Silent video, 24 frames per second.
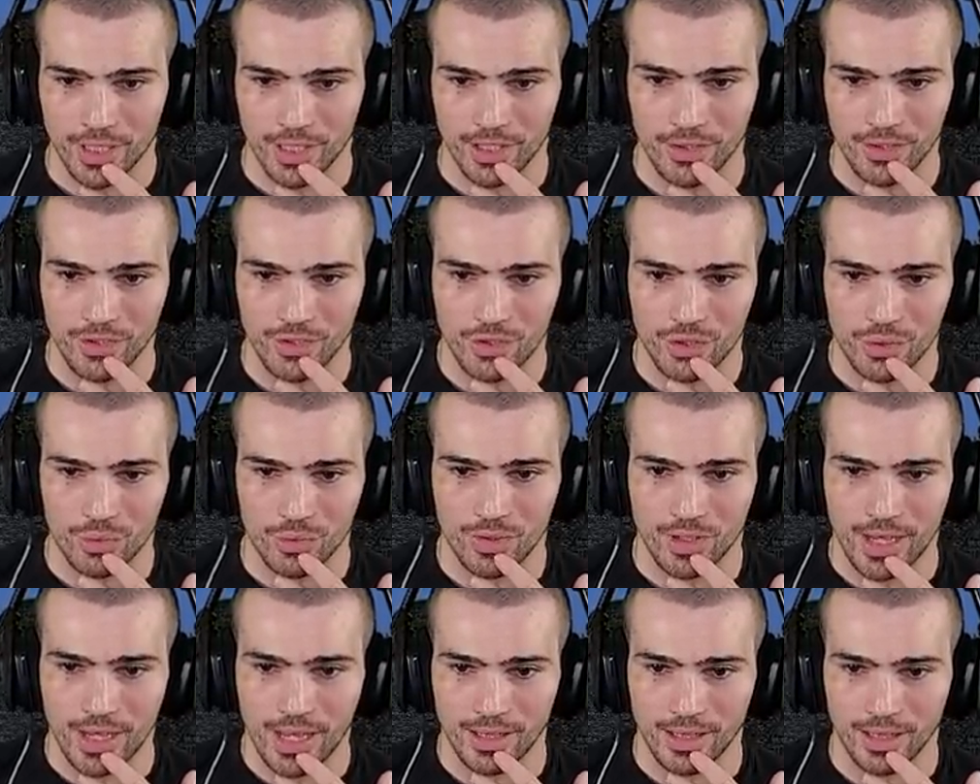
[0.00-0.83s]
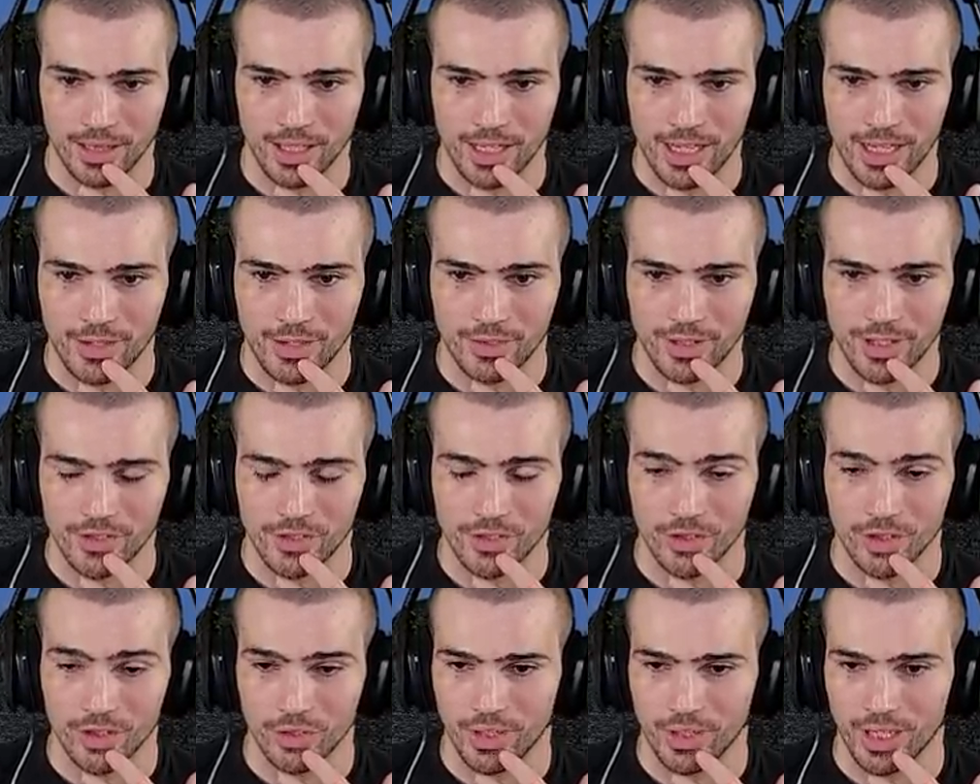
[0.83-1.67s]
into that leg that's
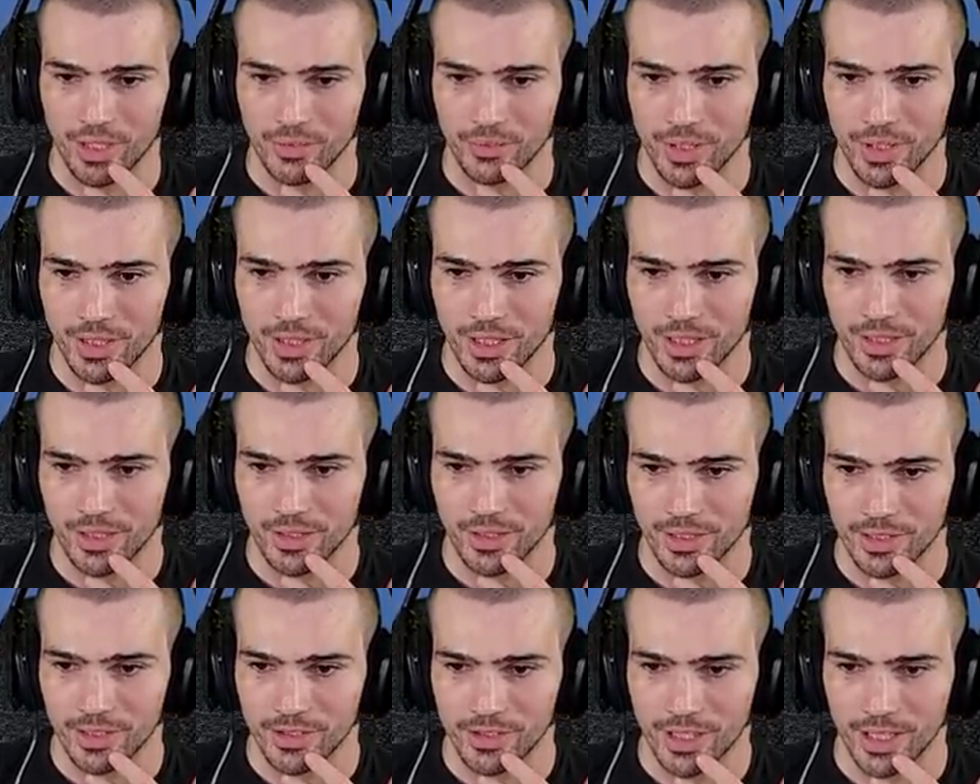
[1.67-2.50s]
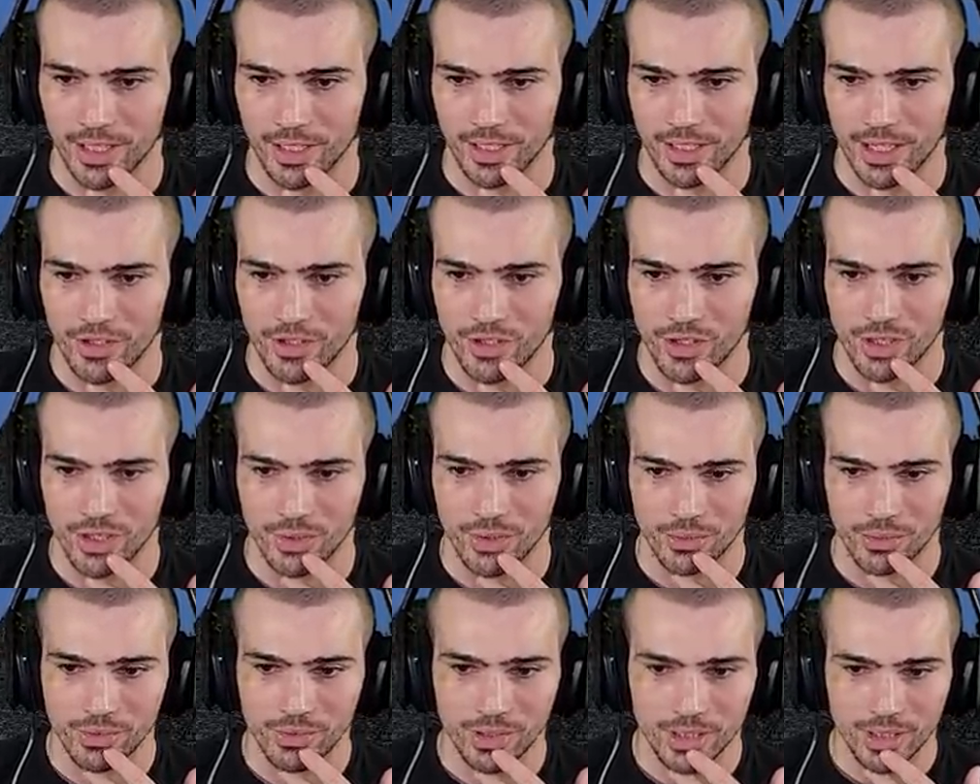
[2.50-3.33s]
on the ground right there. That's kind of catching
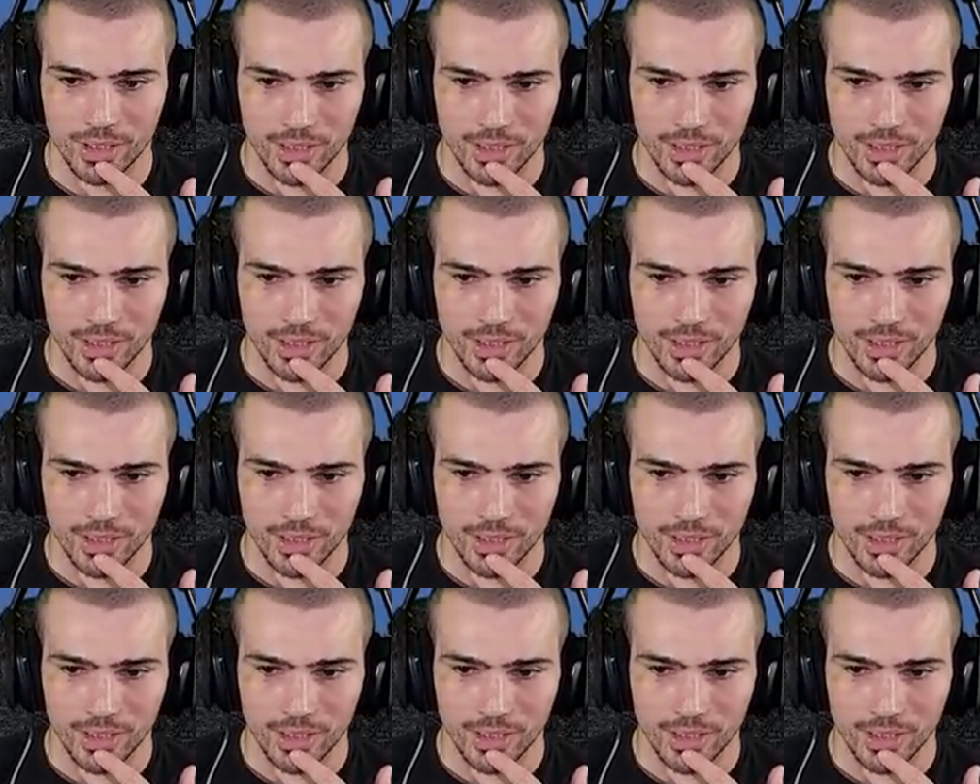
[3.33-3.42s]
you